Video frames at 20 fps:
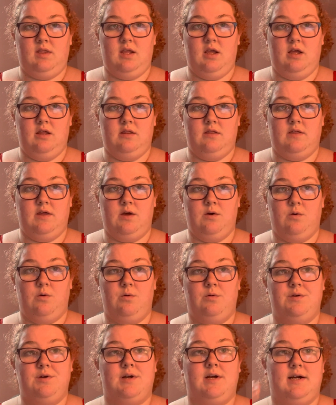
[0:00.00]
the
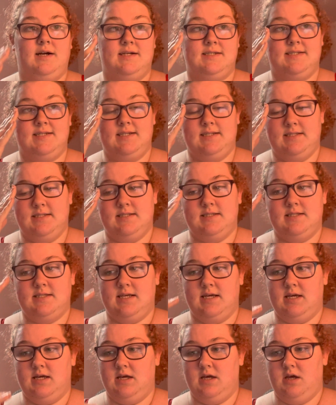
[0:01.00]
older cousins
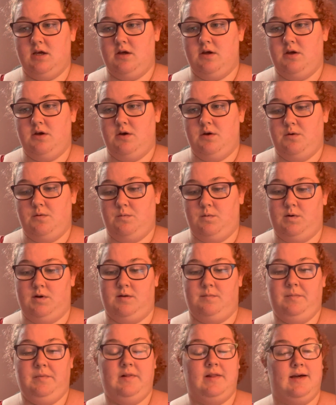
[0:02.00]

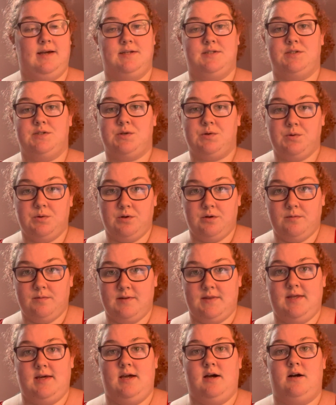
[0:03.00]
would play school
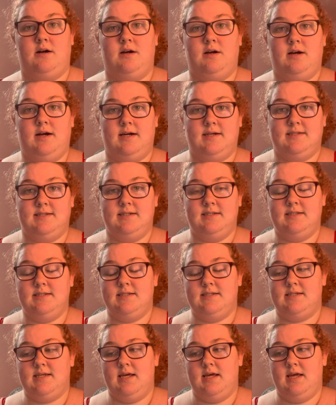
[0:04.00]
with the younger
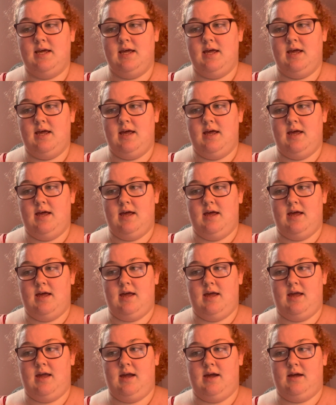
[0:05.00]
cousins,
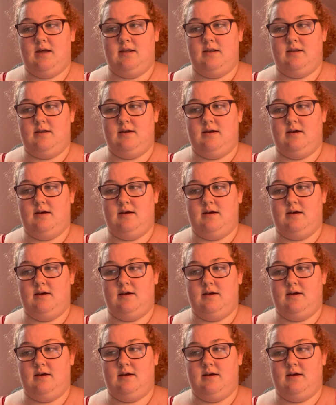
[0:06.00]
and